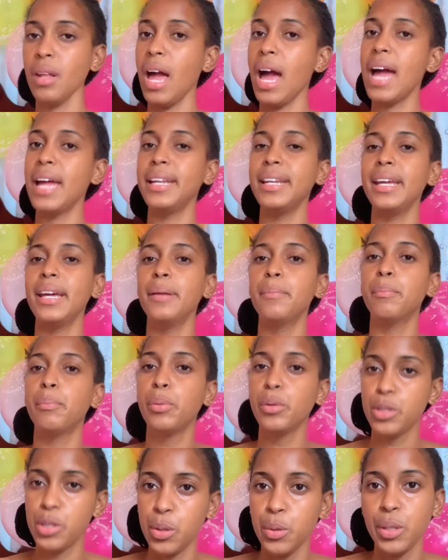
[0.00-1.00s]
and then
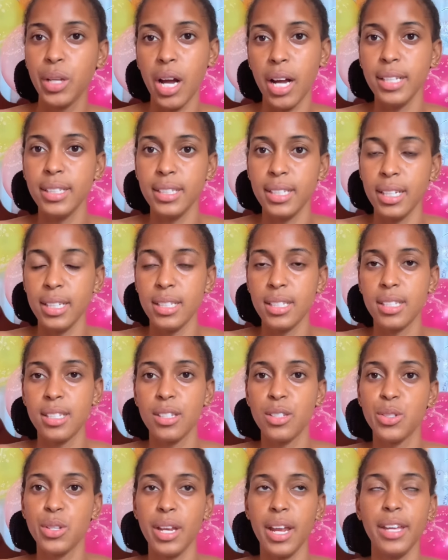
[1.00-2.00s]
put out content
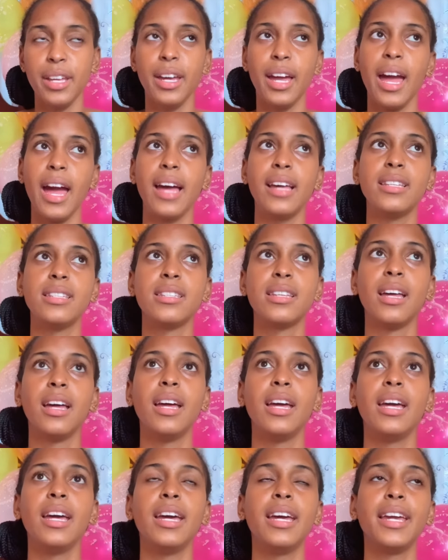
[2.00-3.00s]
so that you guys
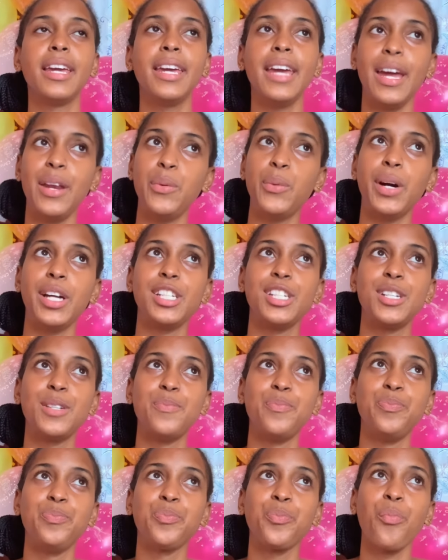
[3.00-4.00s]
can watch
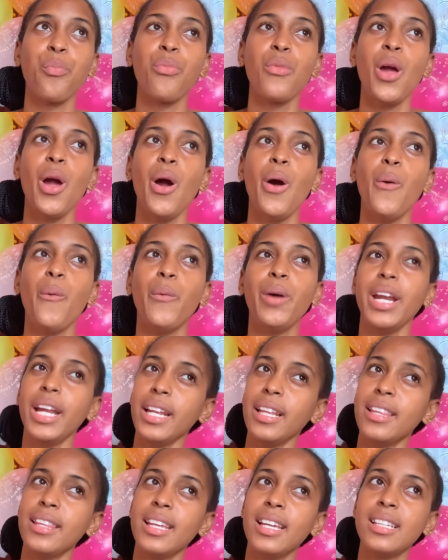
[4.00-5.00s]
one of
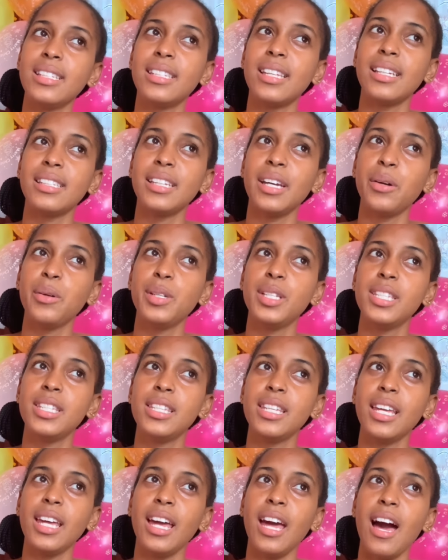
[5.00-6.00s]
the things that i would
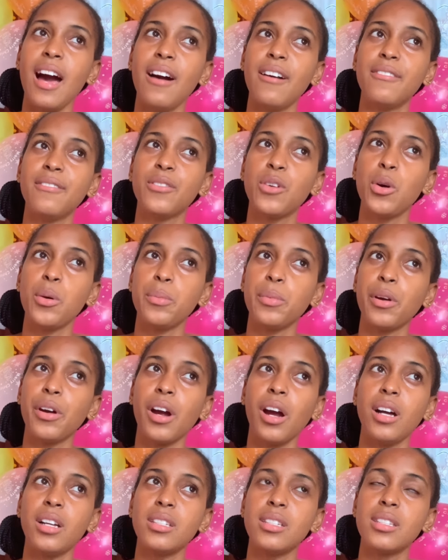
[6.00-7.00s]
say i've come
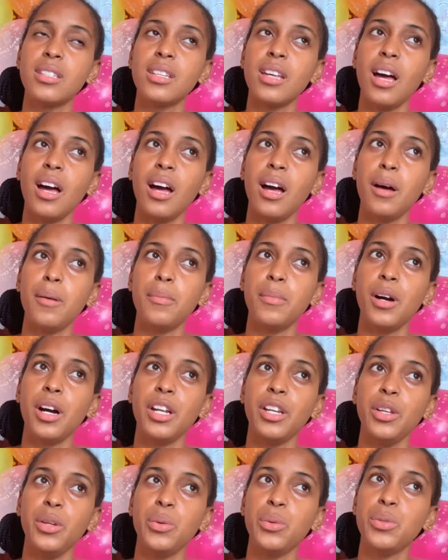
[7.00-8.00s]
across um, on
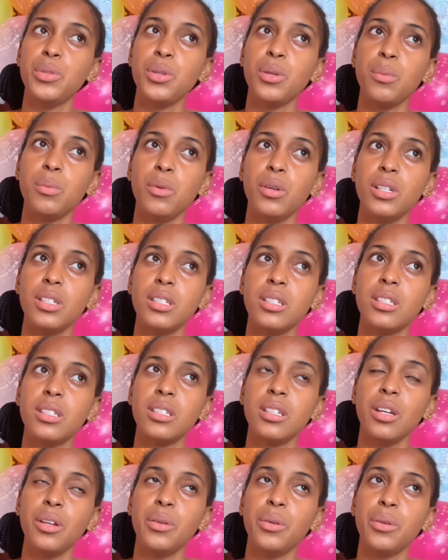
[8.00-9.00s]
youtube was
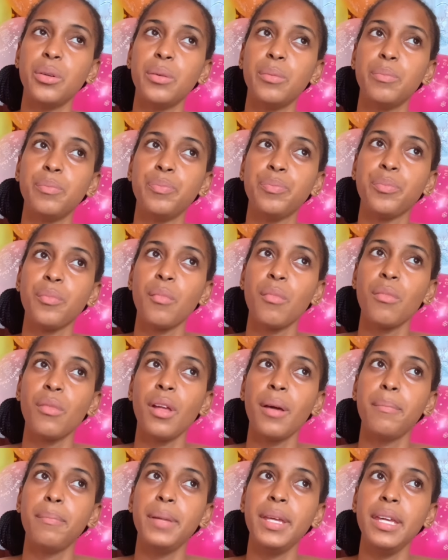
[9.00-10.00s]
you know
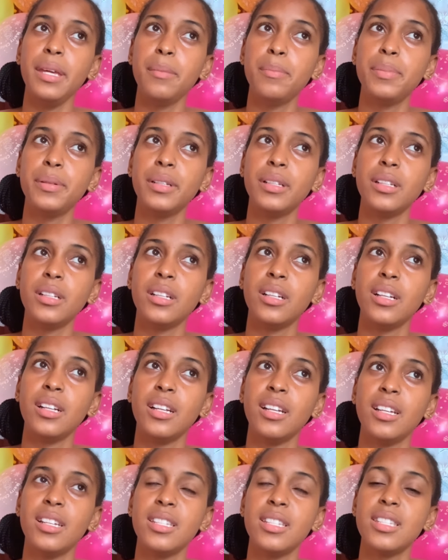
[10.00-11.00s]
people
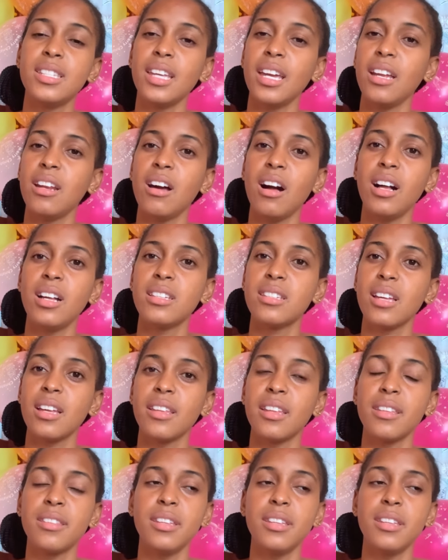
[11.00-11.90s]
saying all sorts of